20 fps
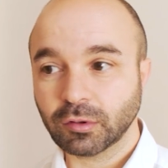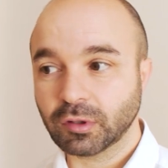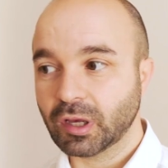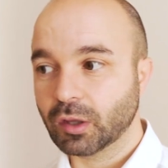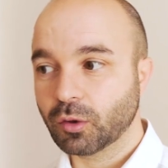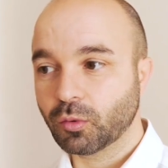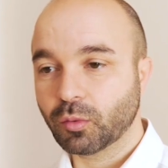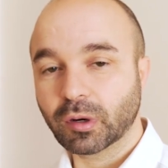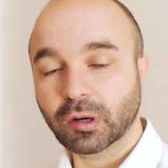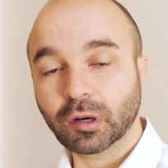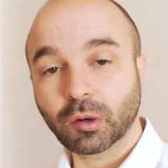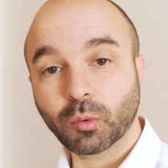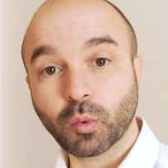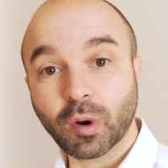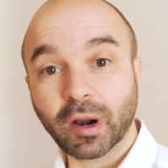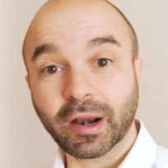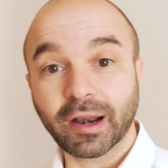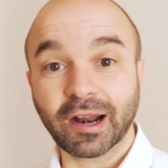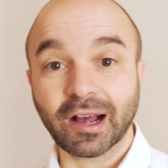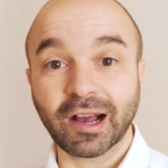the other one
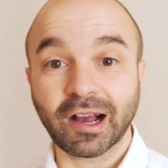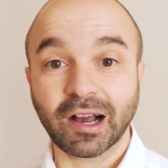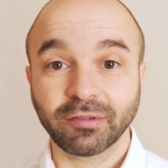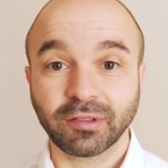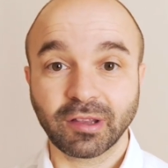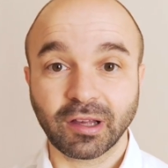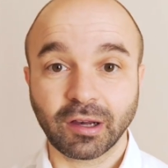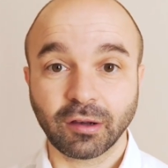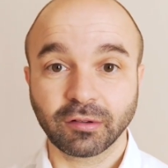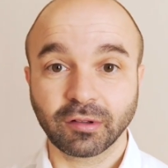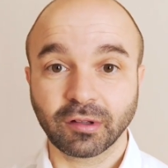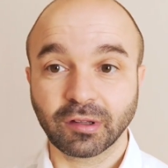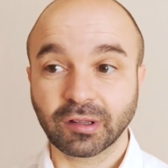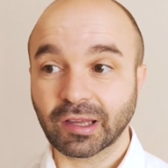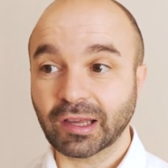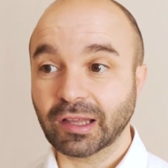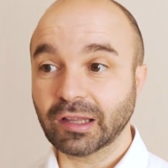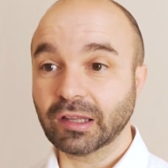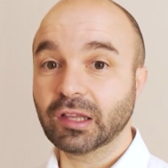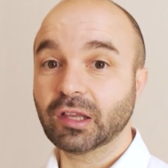
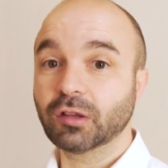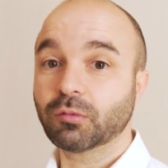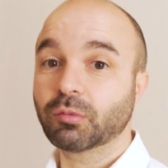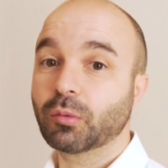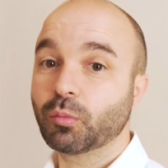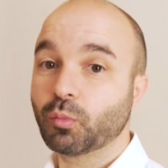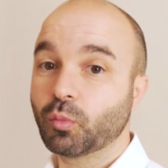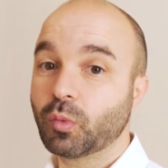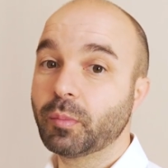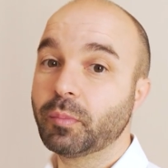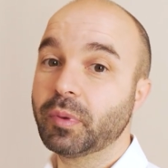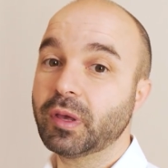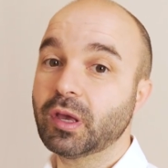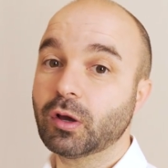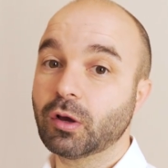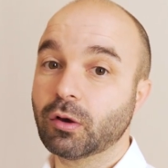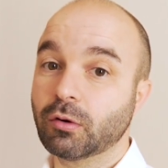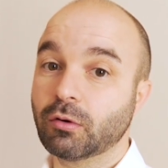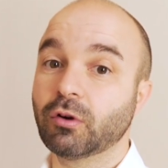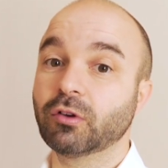£1,500, and this one would be
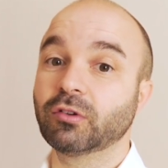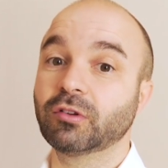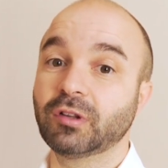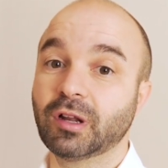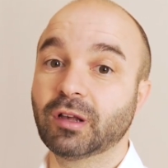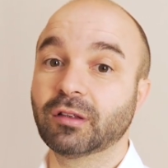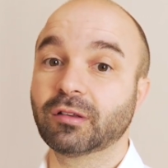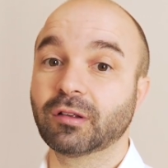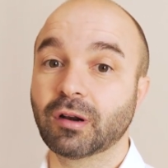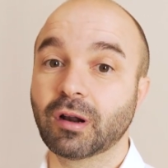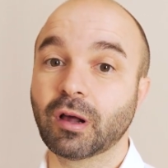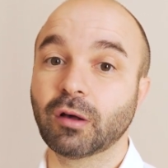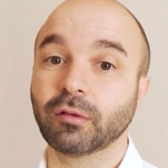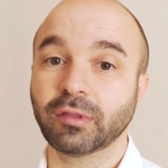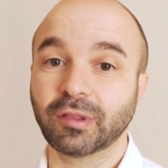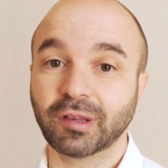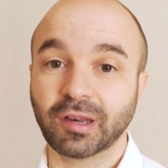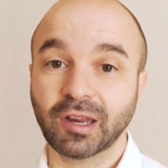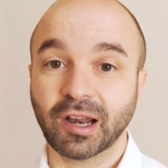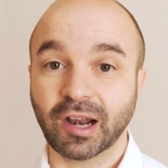costing us
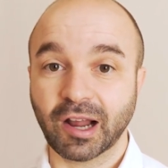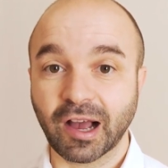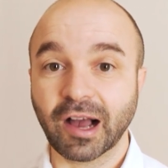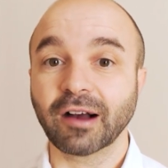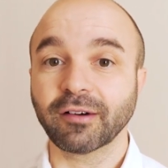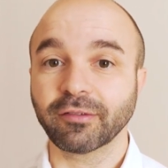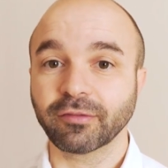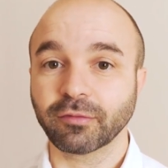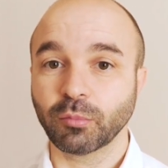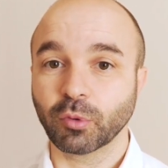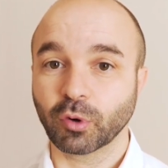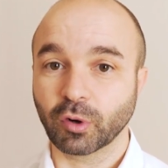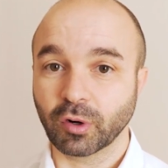around £3,500 more